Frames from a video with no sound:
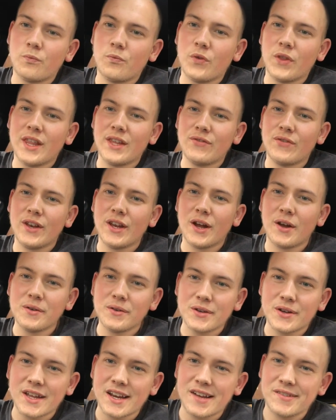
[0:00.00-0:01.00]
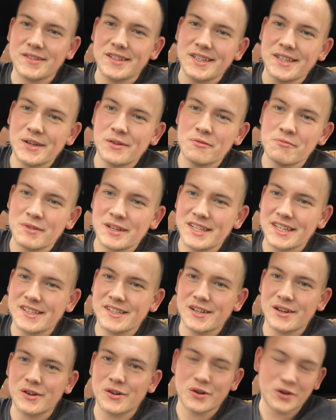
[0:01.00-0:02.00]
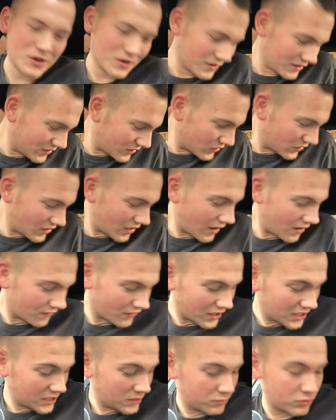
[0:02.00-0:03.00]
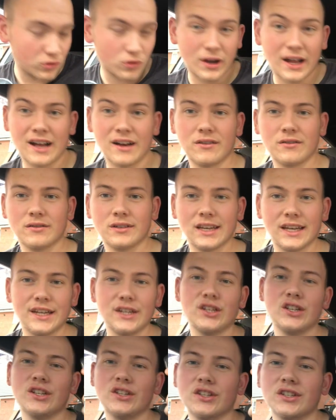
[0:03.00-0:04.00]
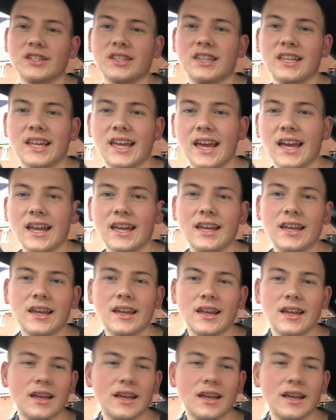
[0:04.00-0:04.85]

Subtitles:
For this video, you're going to have to deal with my disc lock on because I've only brought out literally just the key.